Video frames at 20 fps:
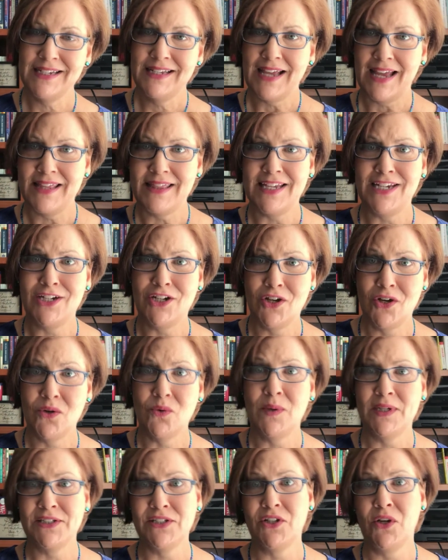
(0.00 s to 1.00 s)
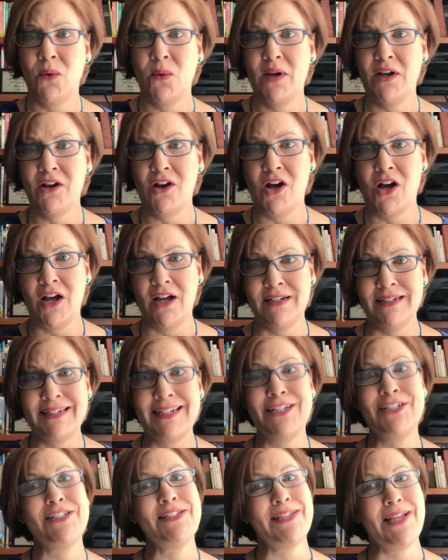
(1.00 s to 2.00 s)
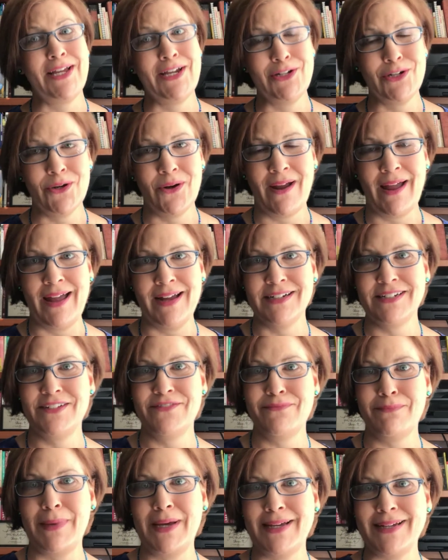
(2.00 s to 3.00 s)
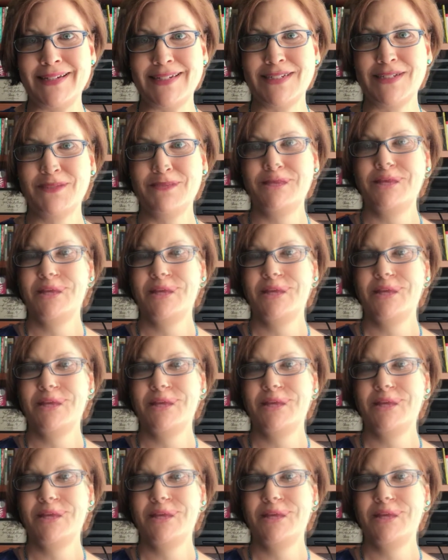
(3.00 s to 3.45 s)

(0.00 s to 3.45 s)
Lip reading: and they know what's going on inside her active mind.